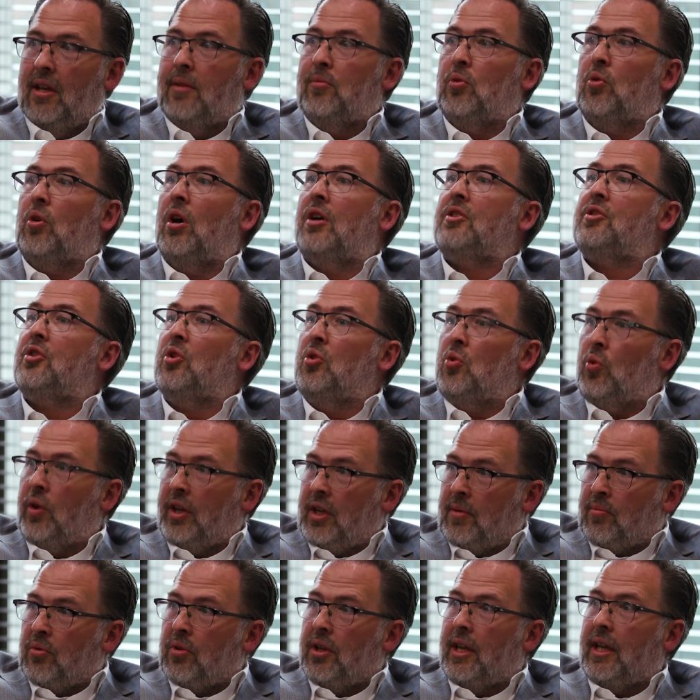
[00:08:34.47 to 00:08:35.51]
but we're also
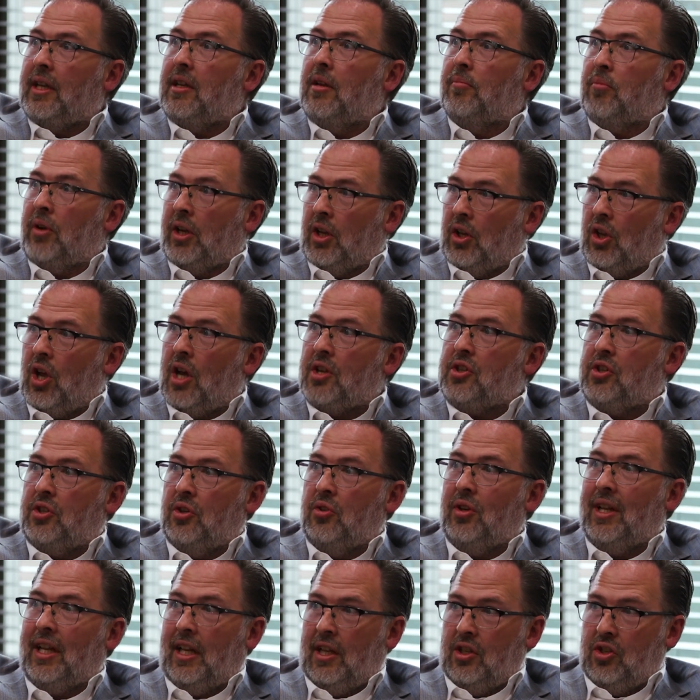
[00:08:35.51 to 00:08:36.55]
going to bring a
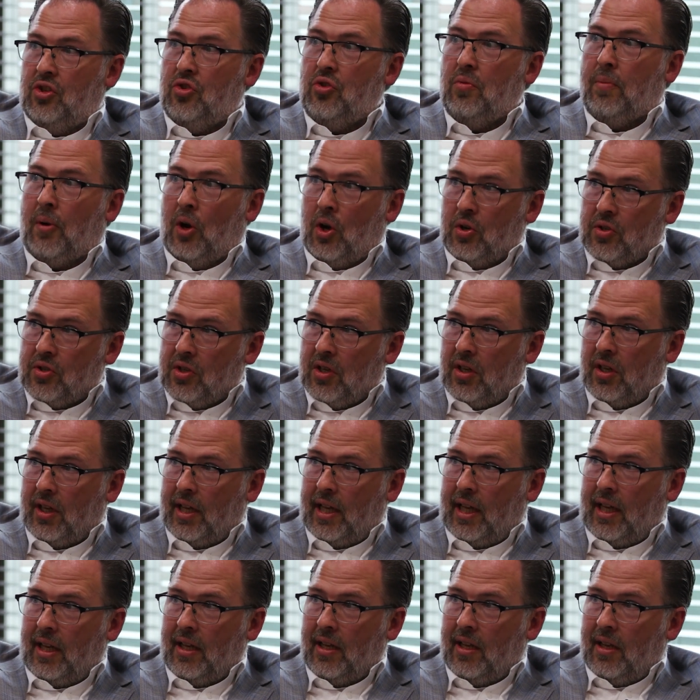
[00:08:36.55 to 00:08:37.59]
lawsuit against you
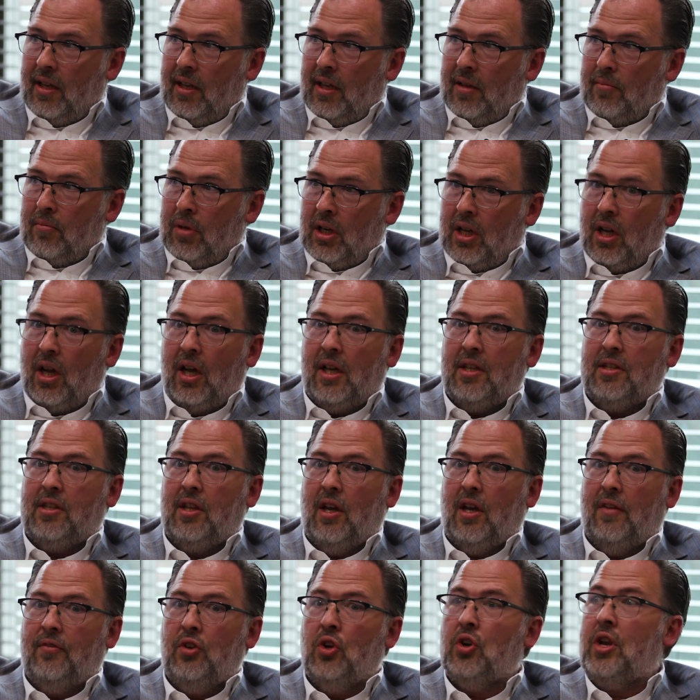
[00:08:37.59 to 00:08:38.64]
personally because
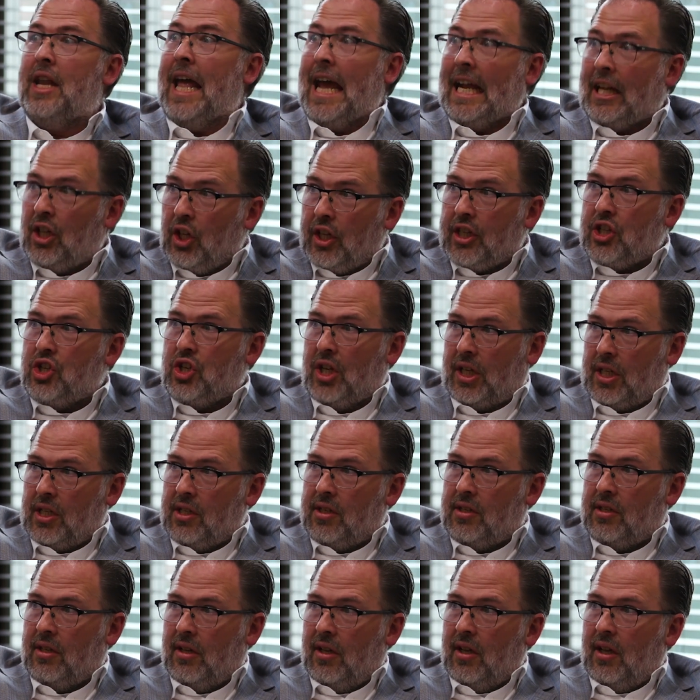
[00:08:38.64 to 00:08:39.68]
of your
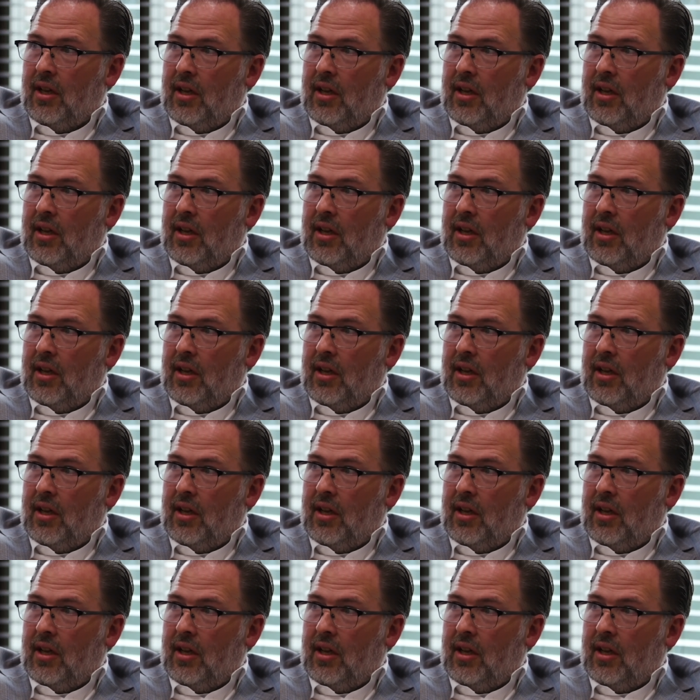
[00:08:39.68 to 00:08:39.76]
negligence.